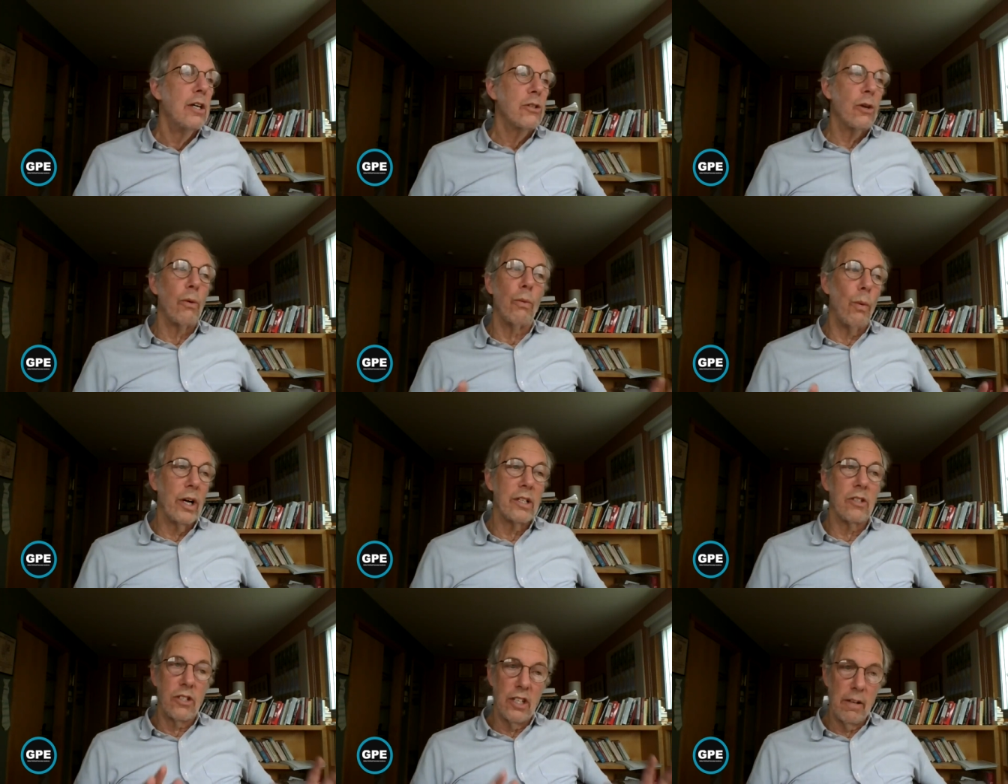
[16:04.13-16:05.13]
So
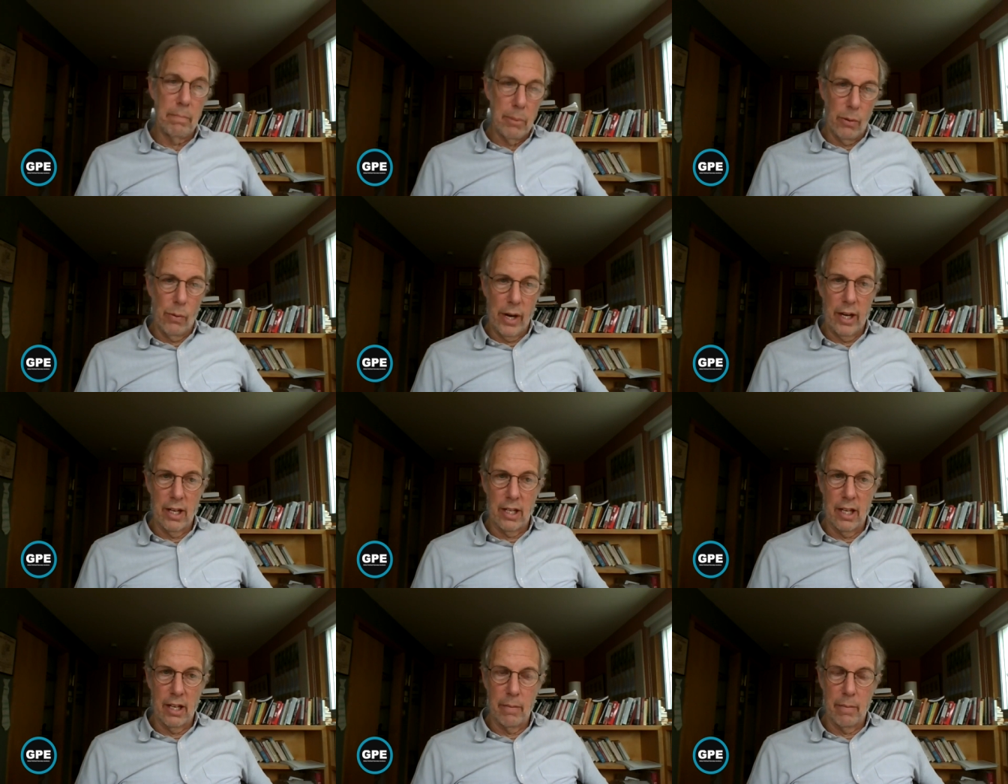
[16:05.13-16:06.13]
one simple way to
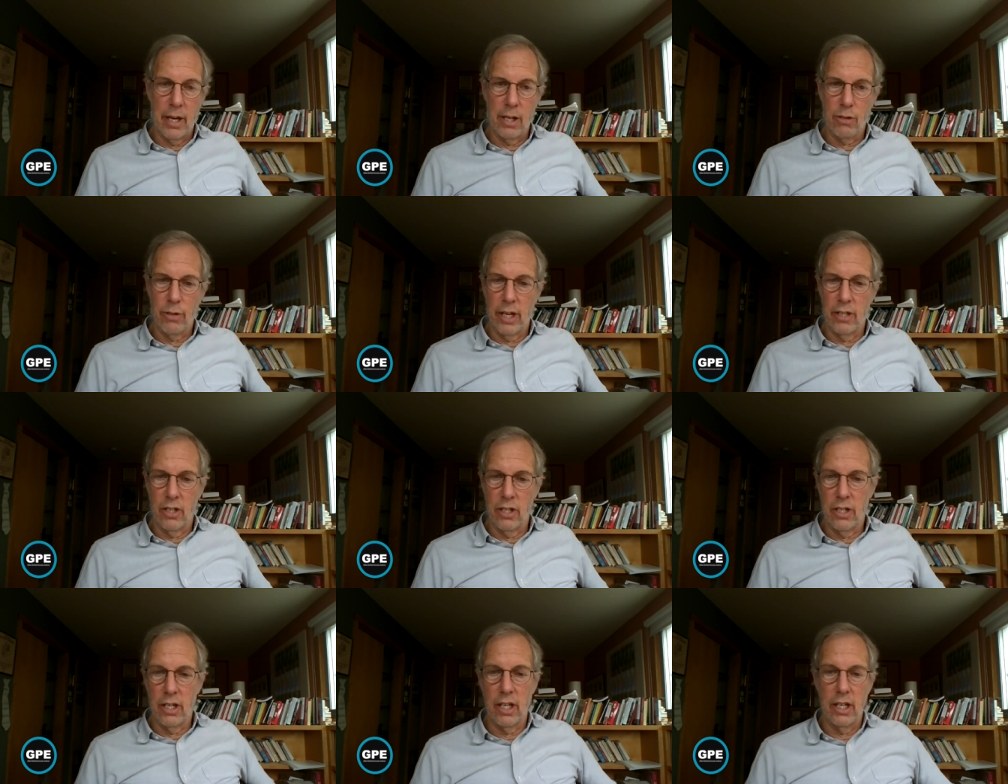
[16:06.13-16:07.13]
think about a
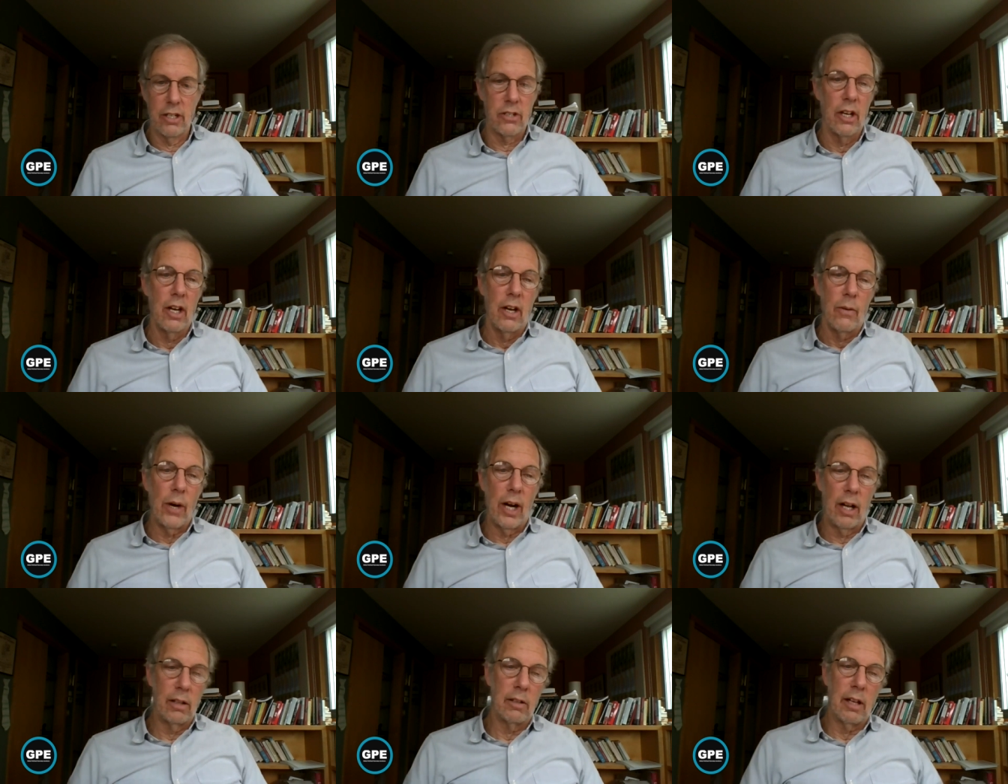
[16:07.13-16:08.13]
transition is,
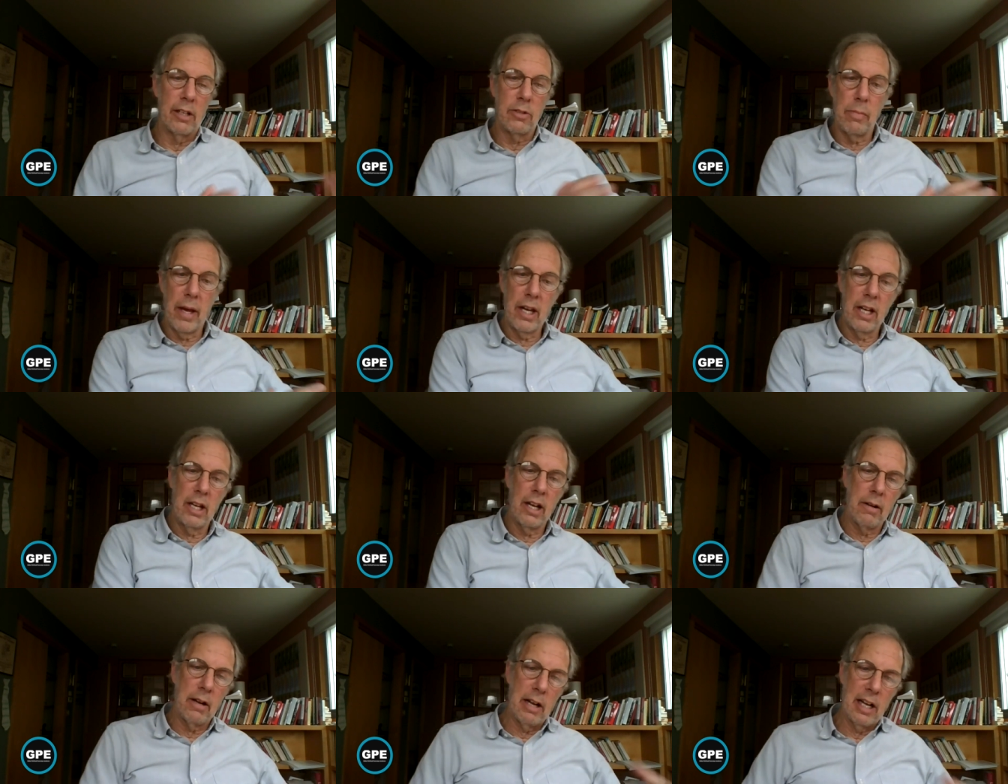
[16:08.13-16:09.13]
well, as many
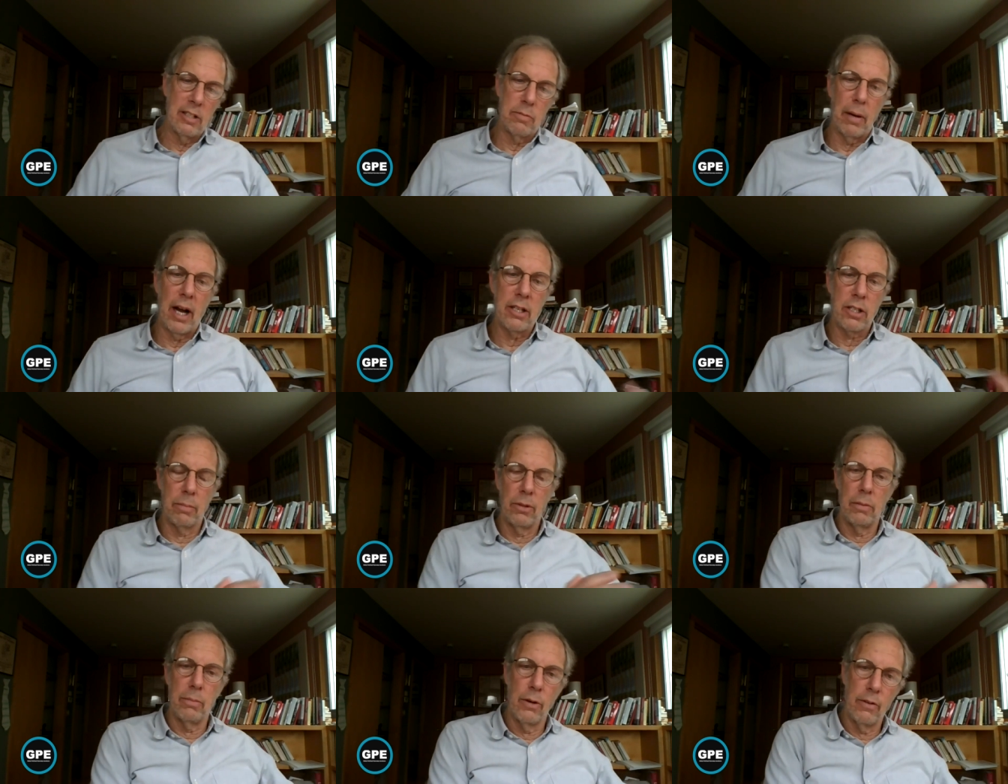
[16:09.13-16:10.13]
as
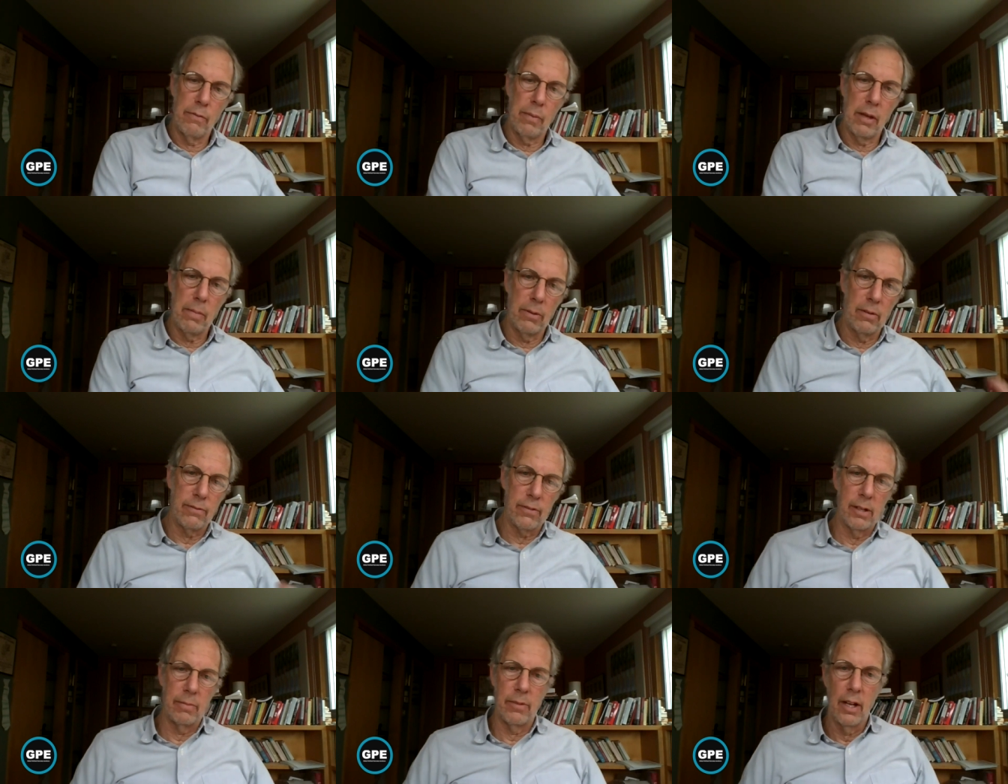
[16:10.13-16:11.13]
possible, move people
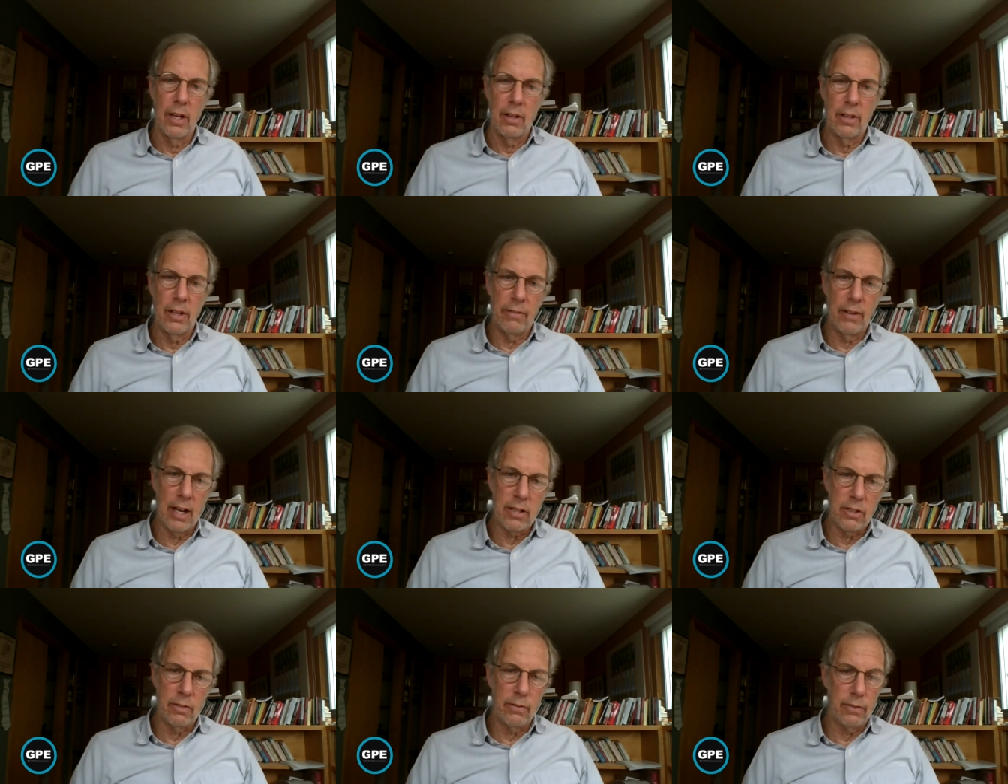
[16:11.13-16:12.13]
from the
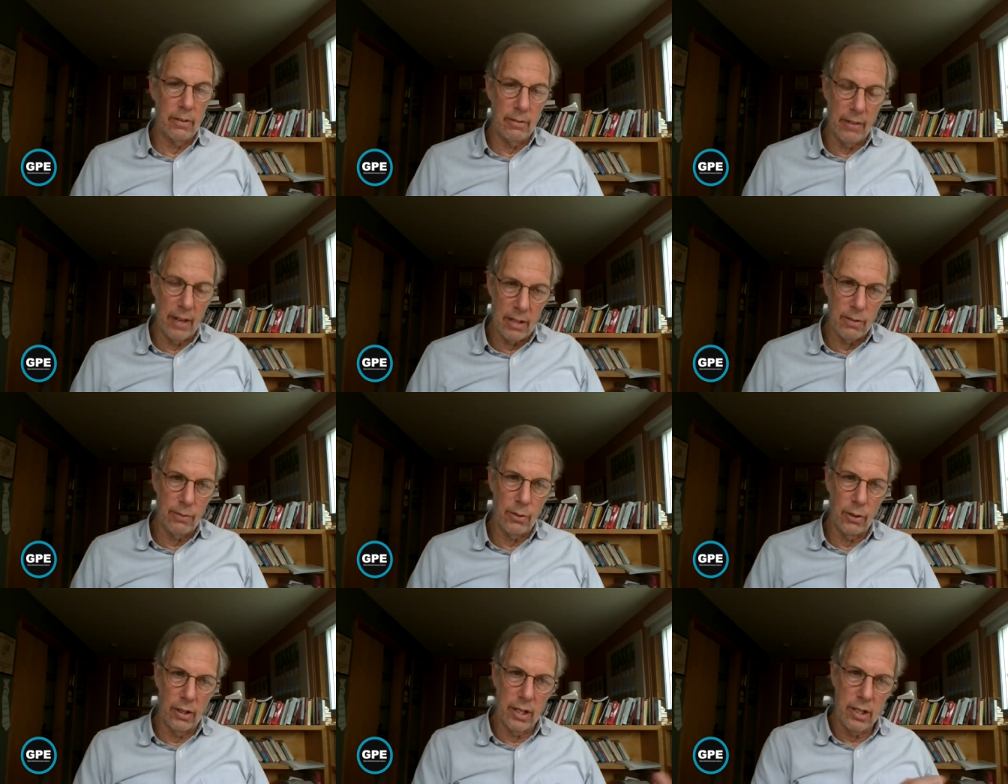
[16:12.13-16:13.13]
fossil, from the fossil
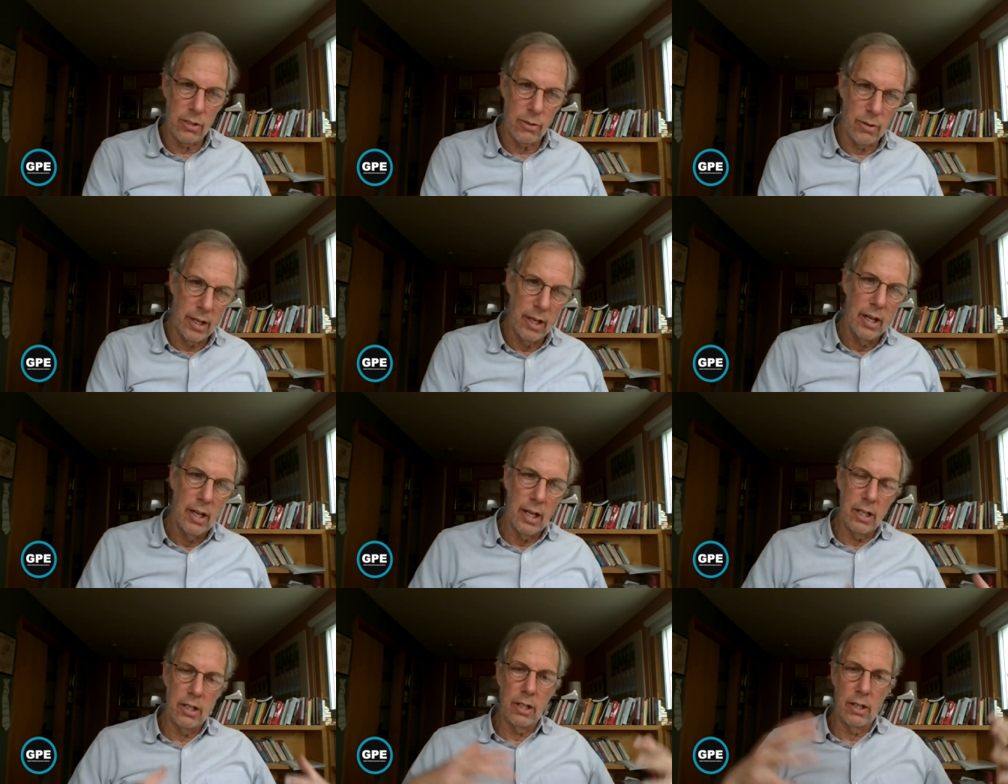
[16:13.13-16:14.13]
fuel industry
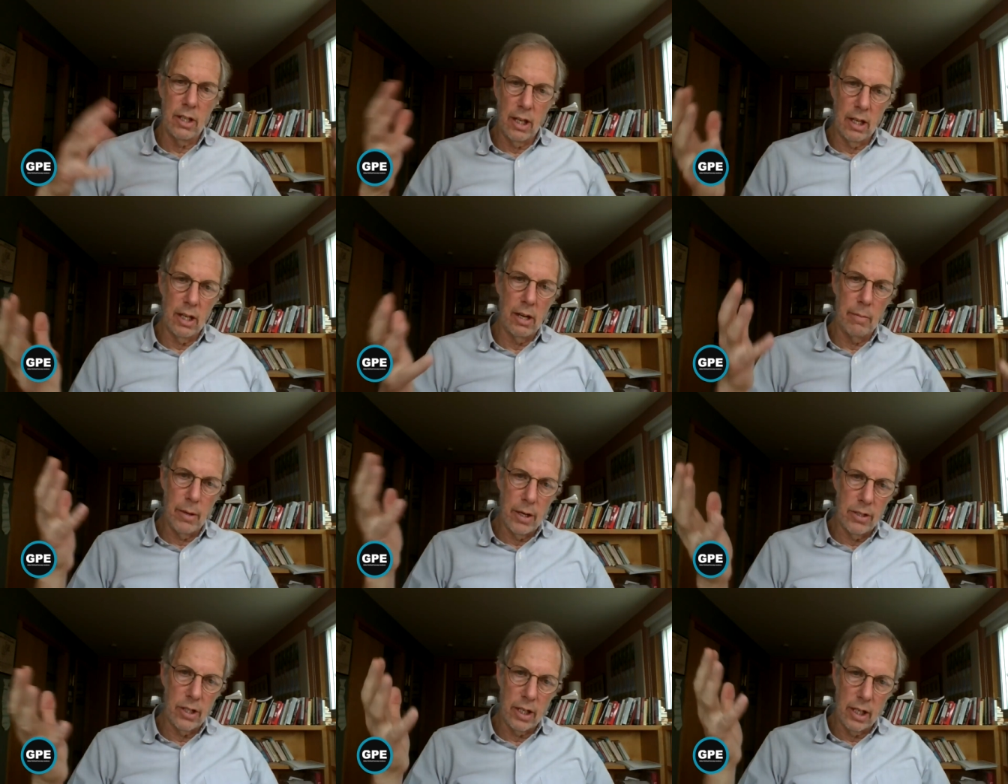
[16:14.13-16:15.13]
into the
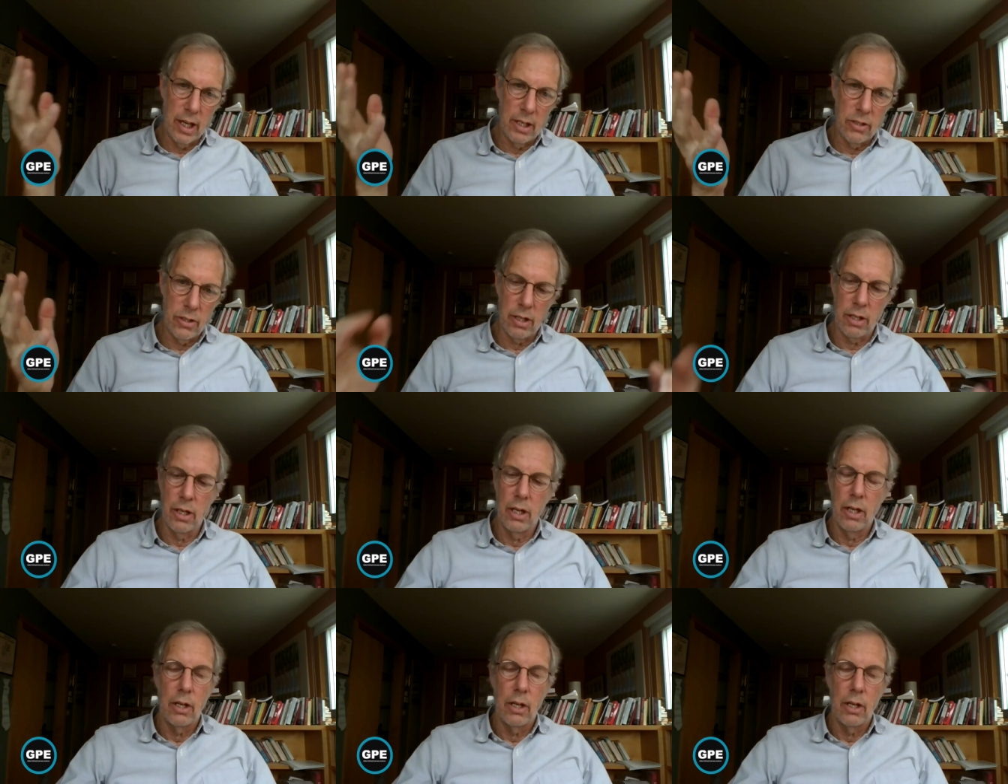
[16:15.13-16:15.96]
emerging nascent